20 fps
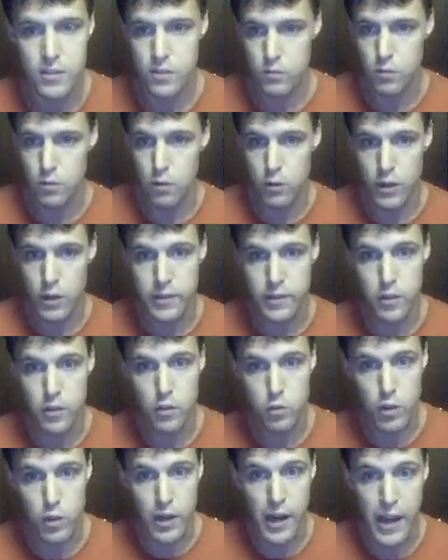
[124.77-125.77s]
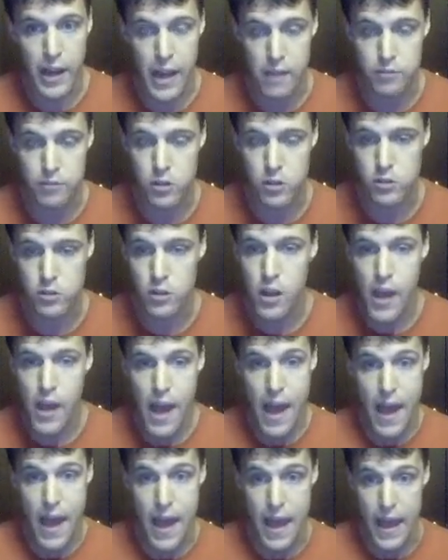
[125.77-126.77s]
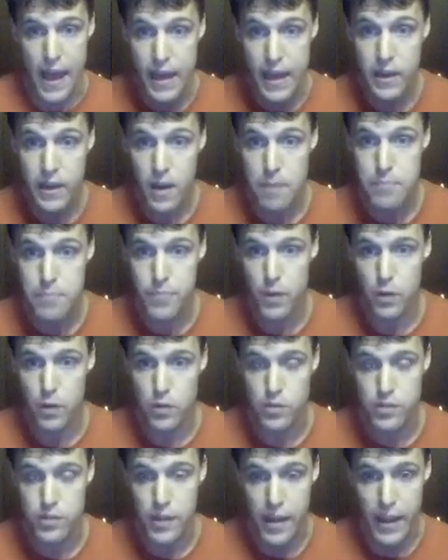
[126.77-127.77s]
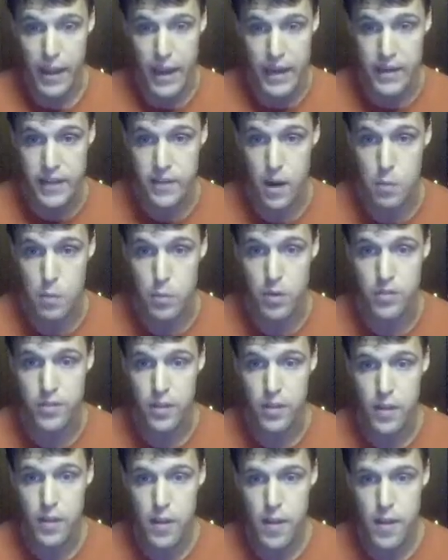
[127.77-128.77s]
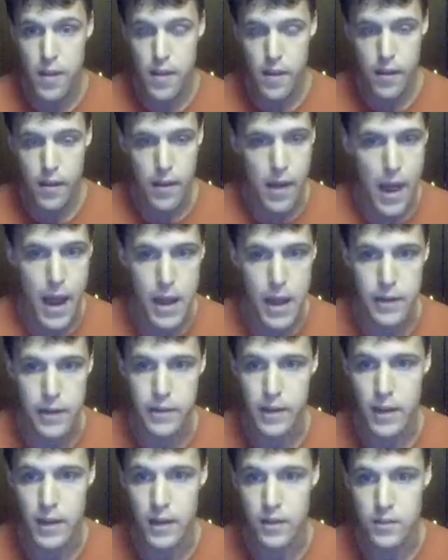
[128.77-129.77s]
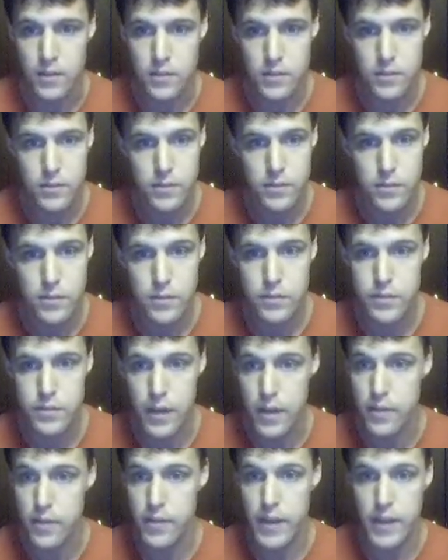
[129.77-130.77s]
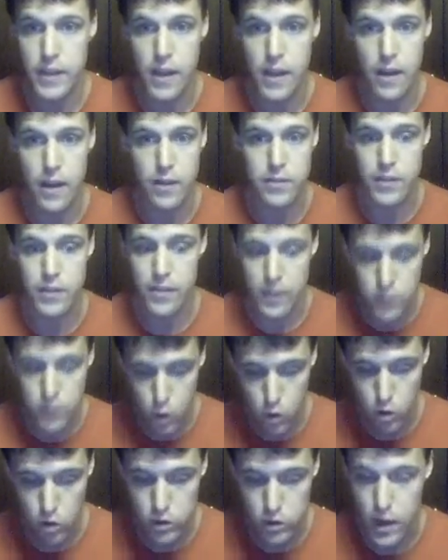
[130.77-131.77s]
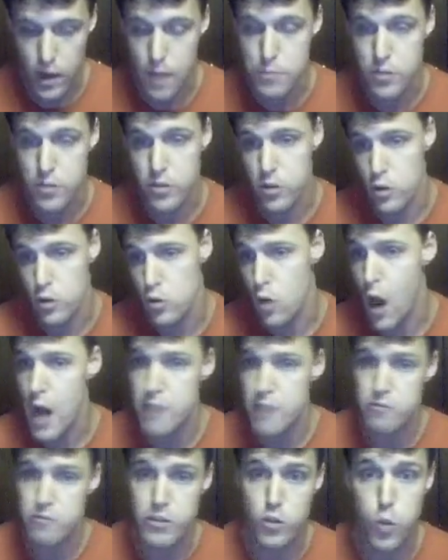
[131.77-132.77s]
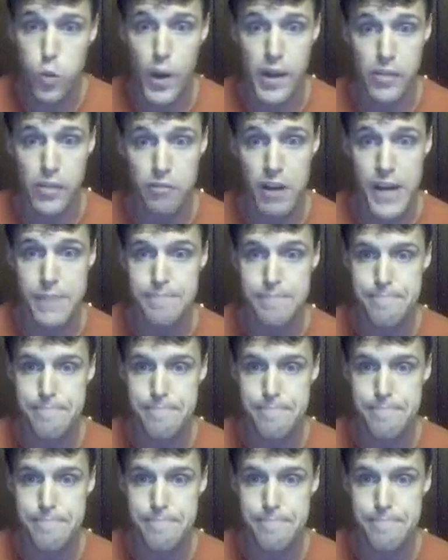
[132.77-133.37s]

what we're going to do is we're going to have her add up those 8 numbers and say the total comes to 123.